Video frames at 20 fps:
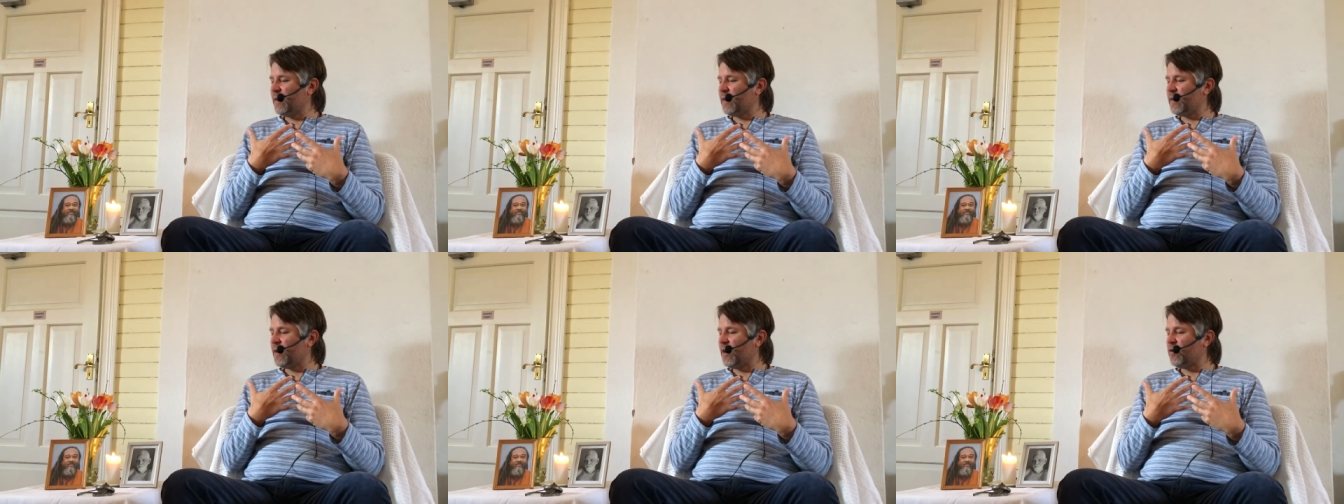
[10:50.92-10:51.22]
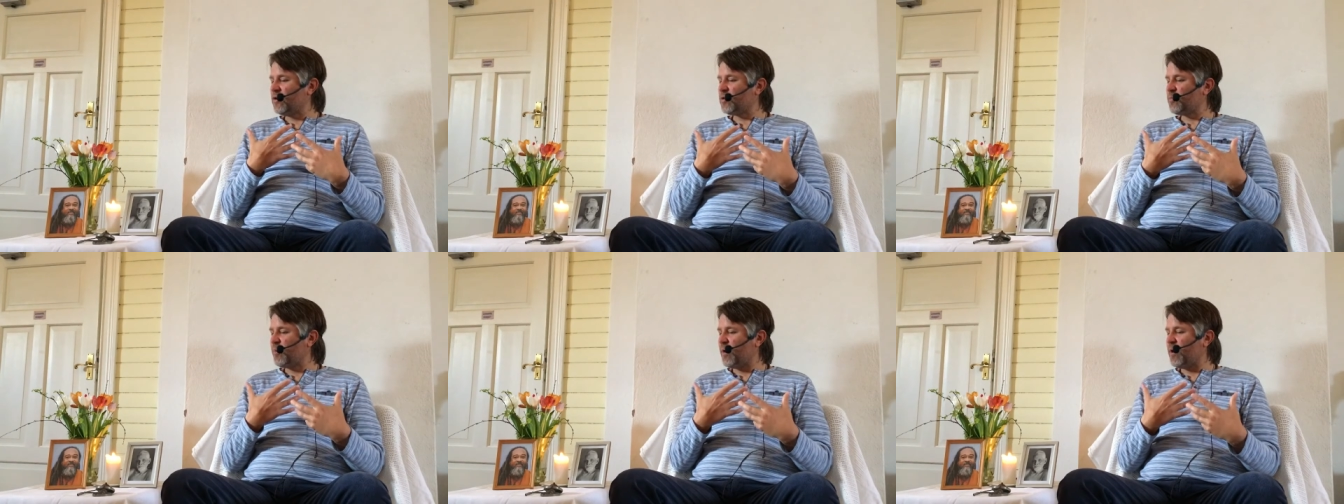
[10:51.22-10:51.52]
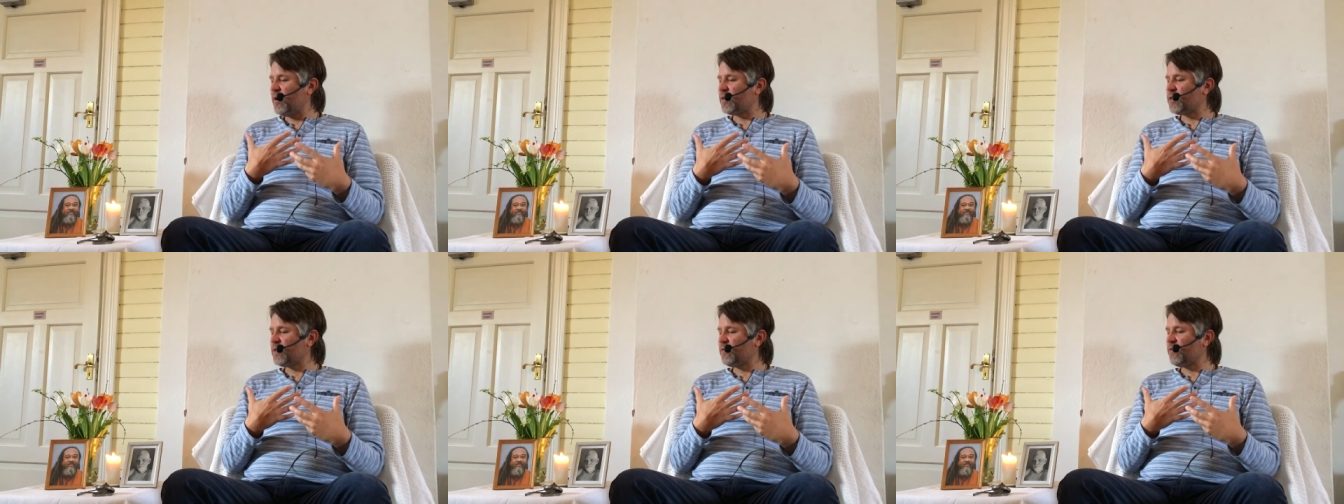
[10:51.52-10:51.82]
those
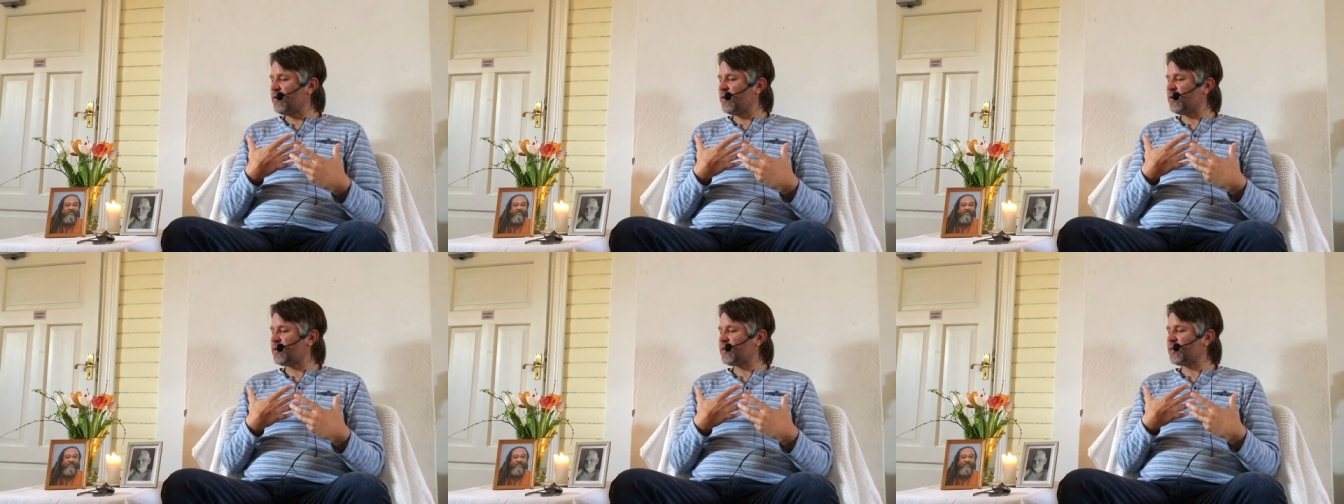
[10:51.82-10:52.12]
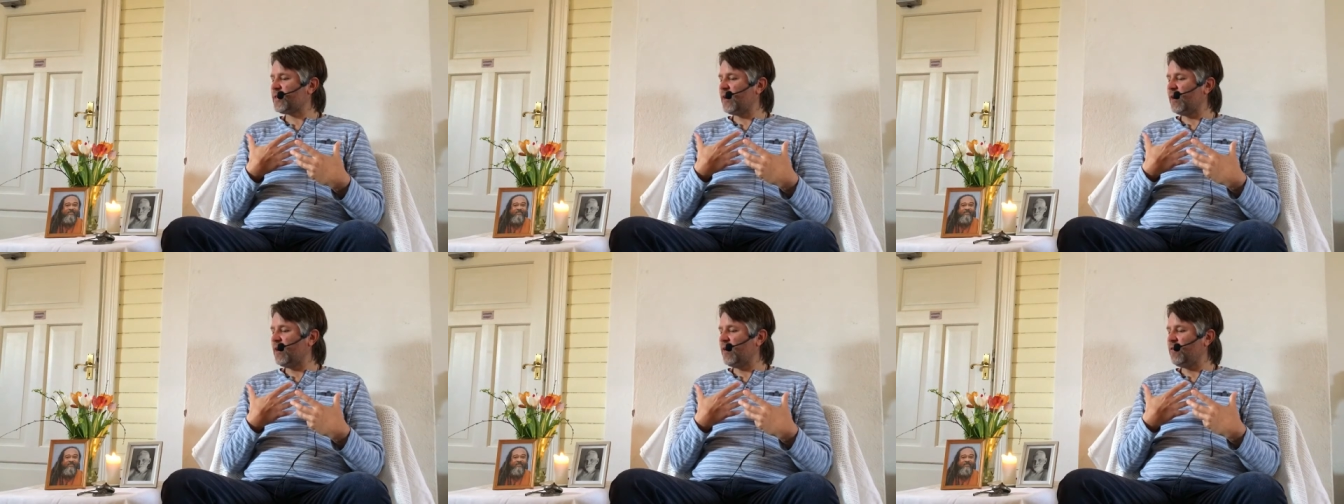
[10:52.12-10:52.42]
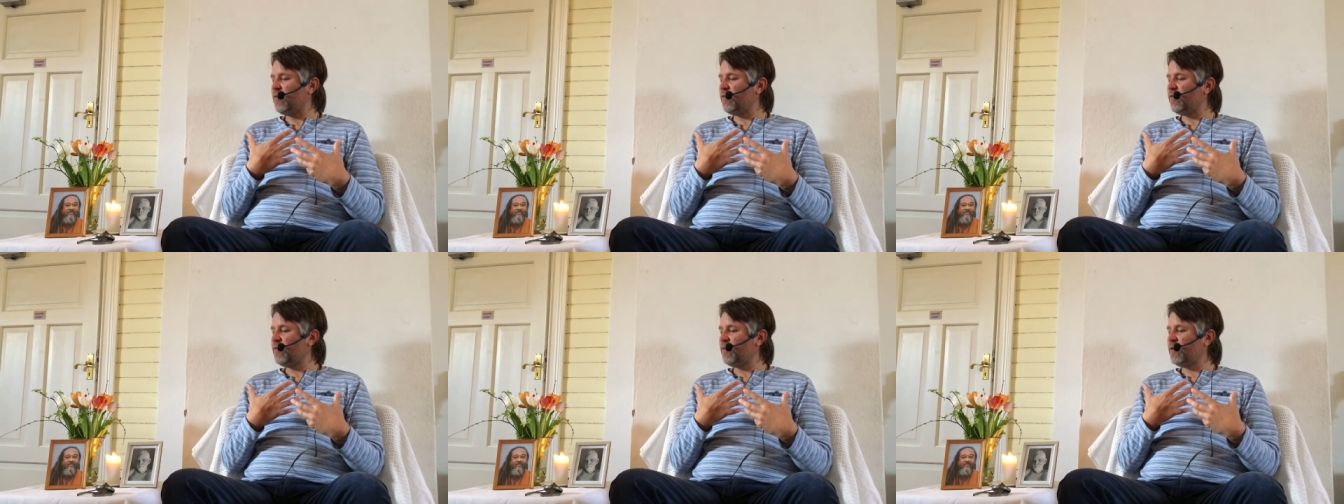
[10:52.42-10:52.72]
parts of
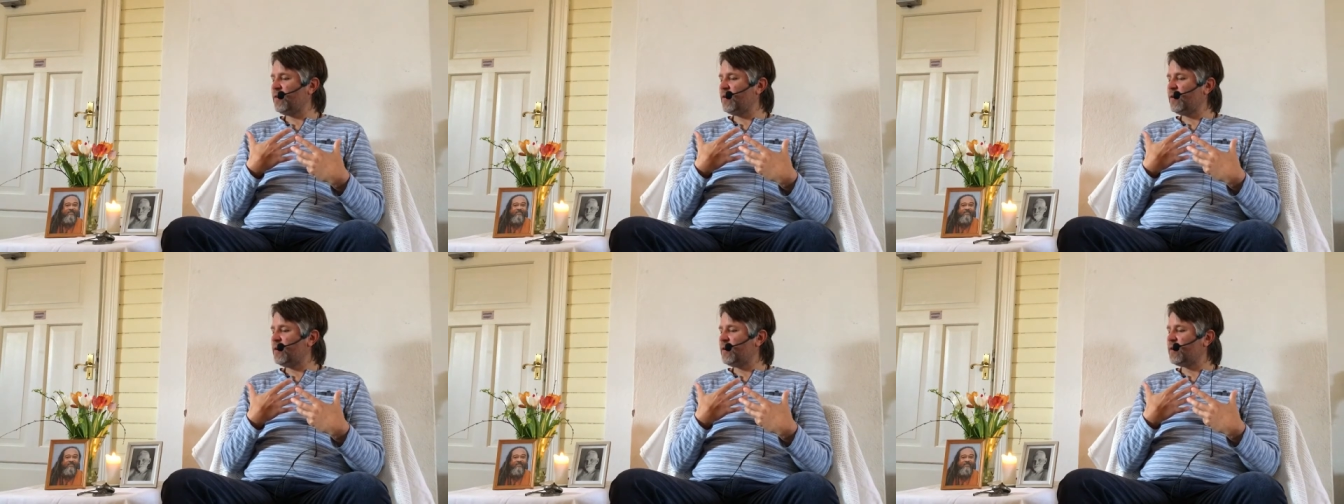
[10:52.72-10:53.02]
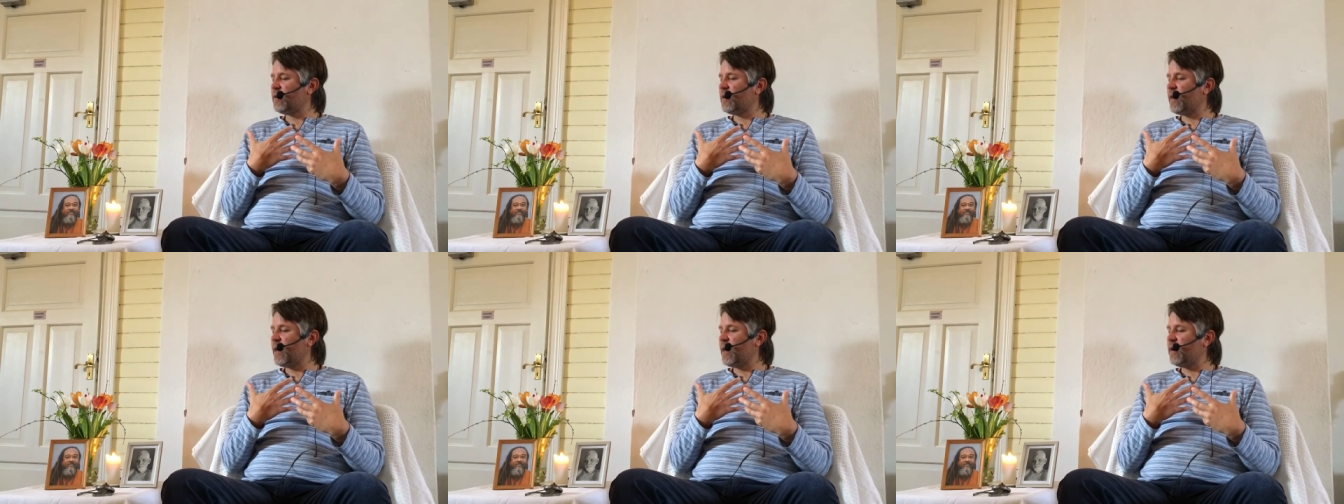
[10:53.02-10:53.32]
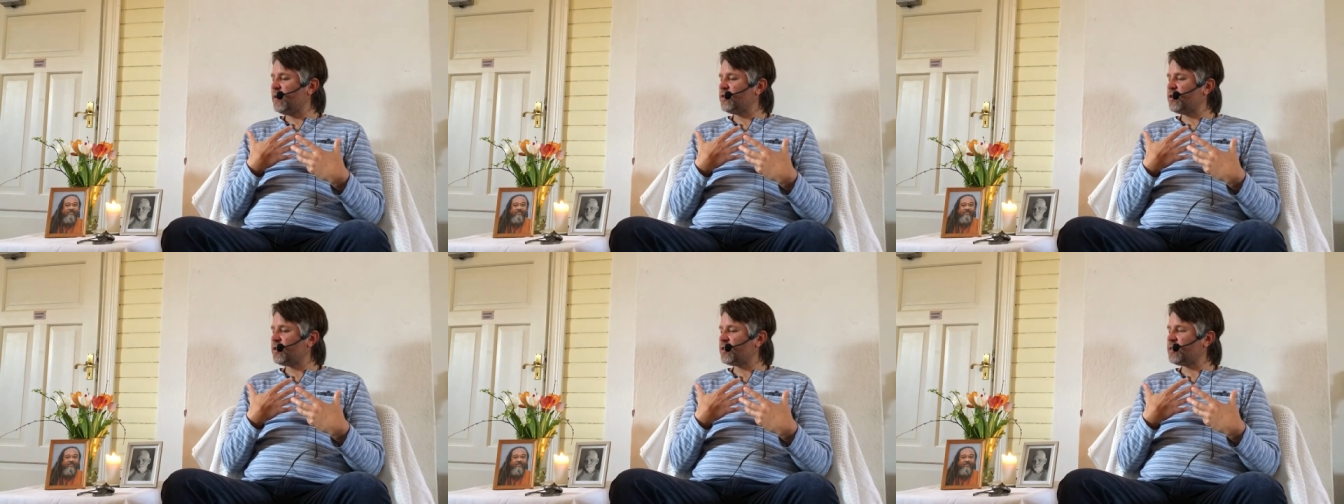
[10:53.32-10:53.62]
yourself, they
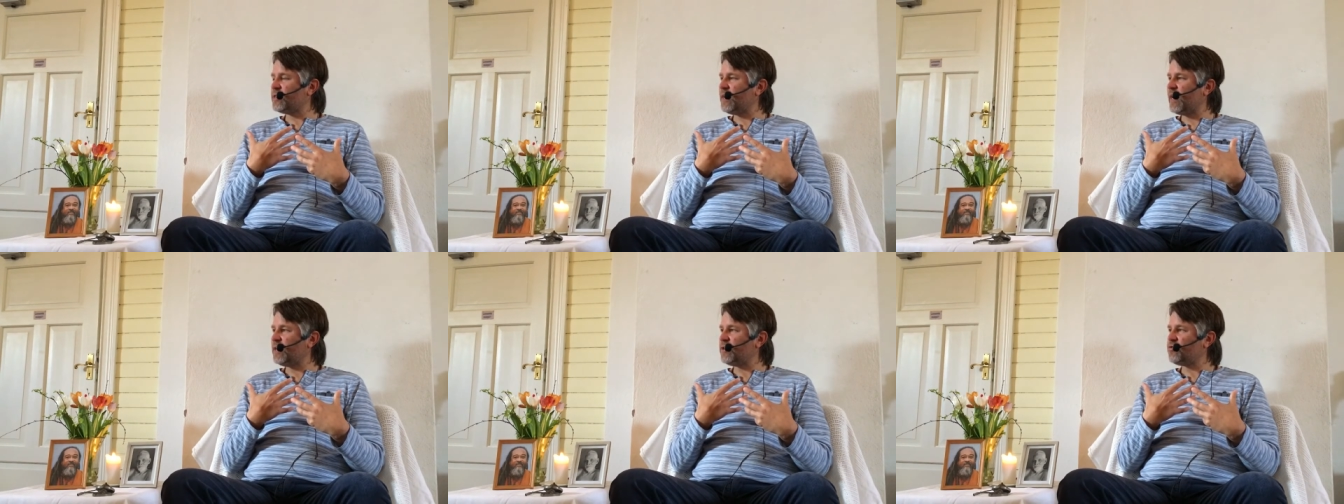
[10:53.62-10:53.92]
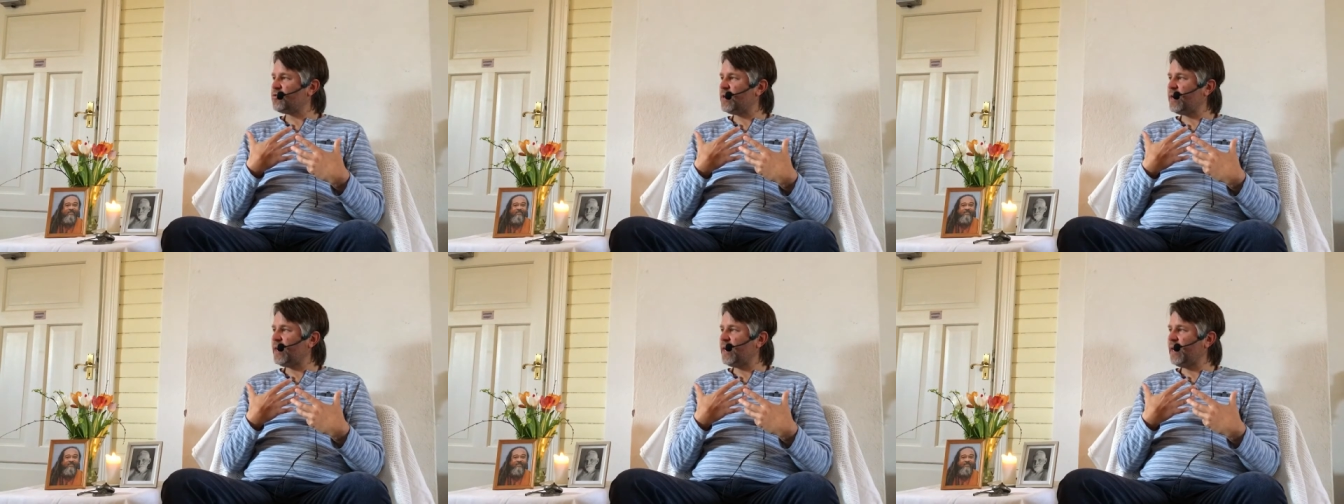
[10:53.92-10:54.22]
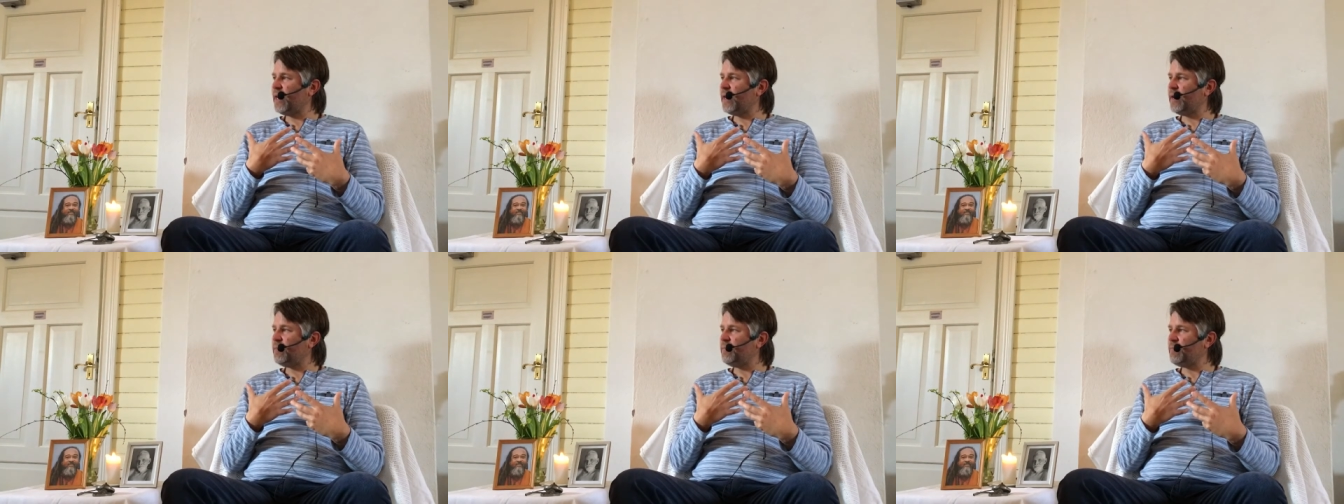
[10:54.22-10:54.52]
are just
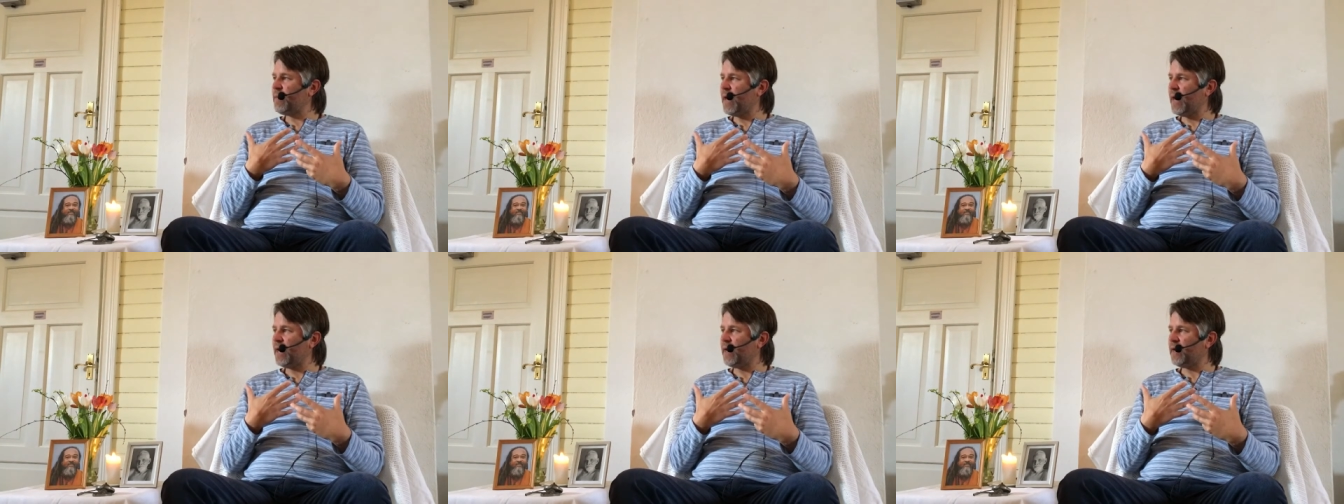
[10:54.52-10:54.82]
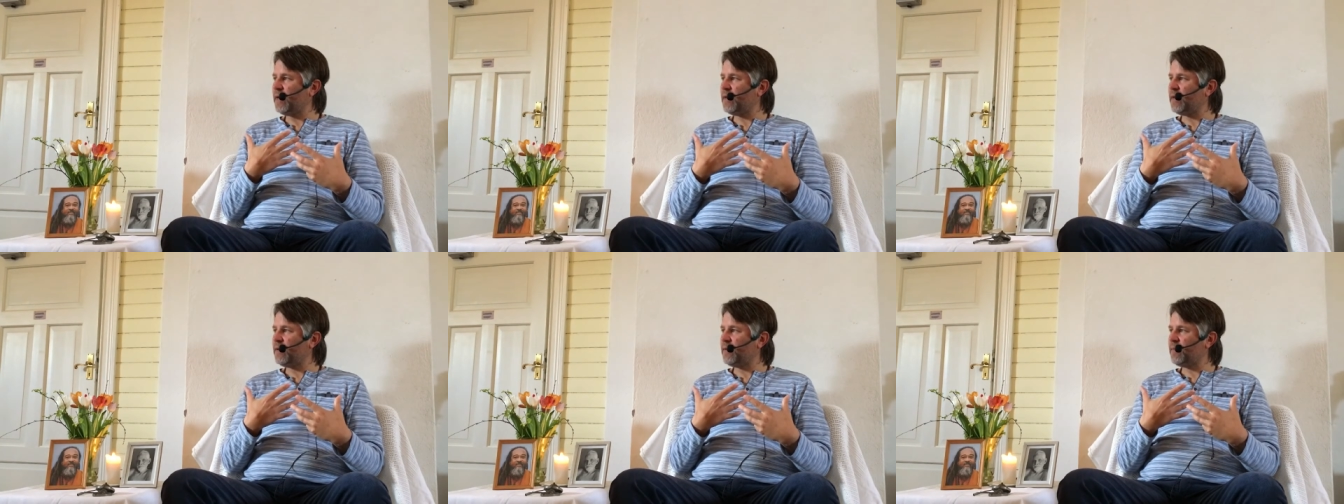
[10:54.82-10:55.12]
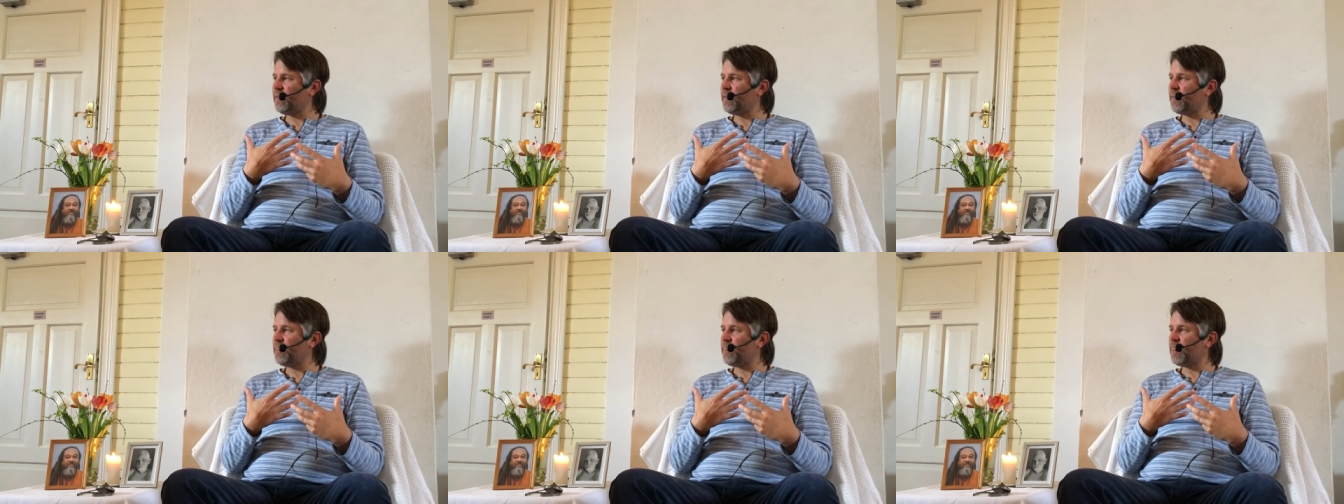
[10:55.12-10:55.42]
naturally met.
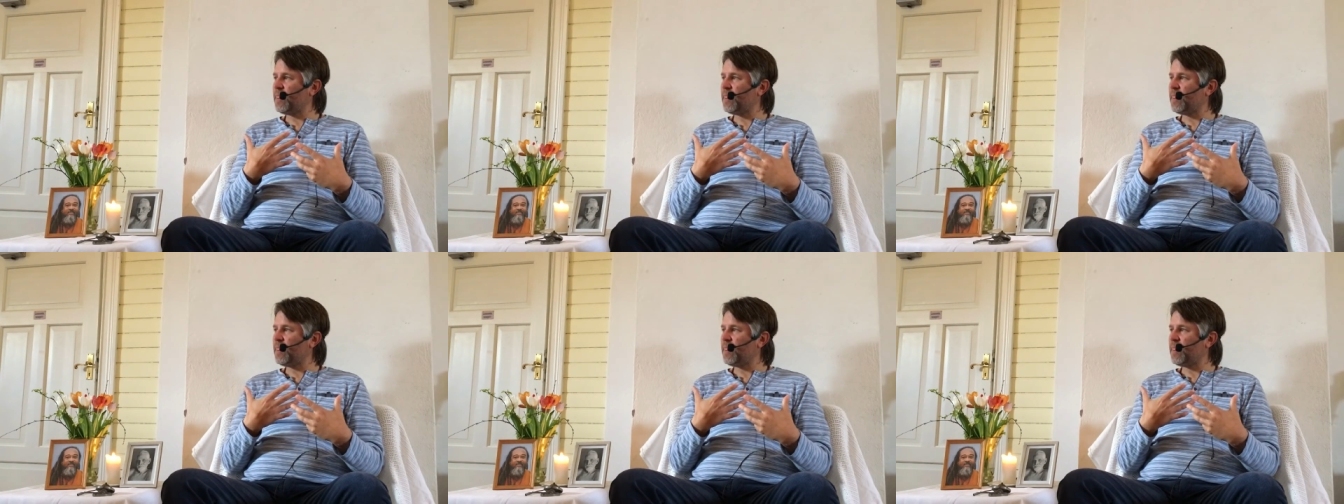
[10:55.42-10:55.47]
Hmm.